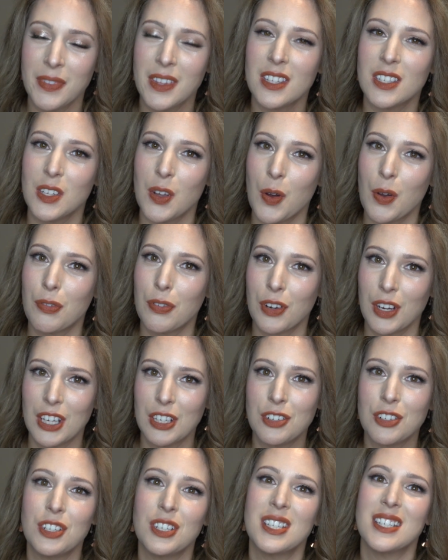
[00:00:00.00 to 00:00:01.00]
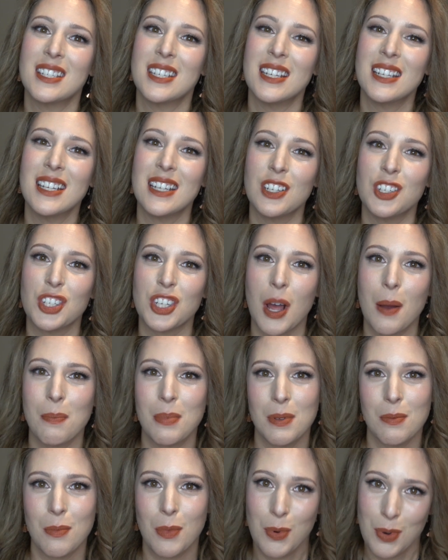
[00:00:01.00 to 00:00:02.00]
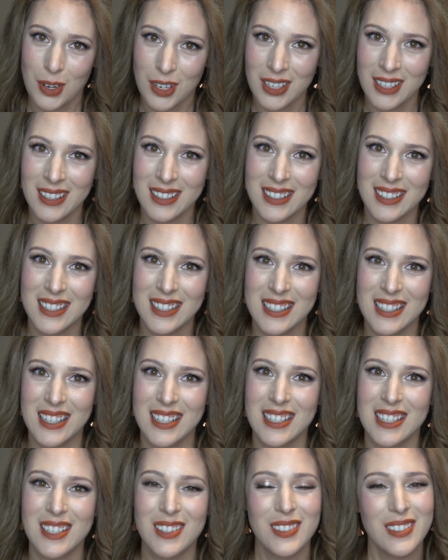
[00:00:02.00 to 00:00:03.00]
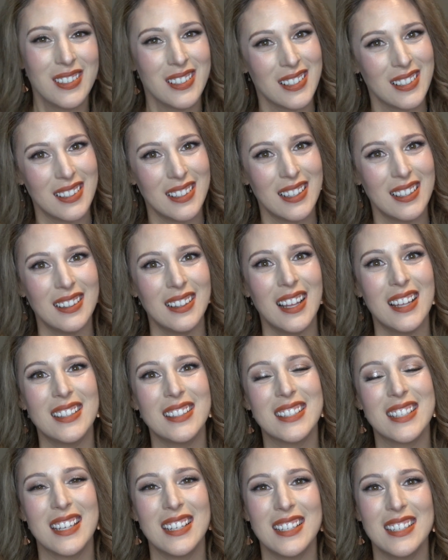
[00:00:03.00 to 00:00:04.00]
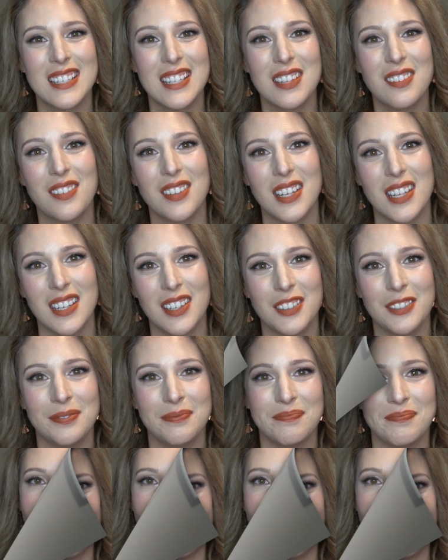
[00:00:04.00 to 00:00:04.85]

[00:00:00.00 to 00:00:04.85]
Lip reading: So if you're interested in shopping more, stay tuned and let's get into the video.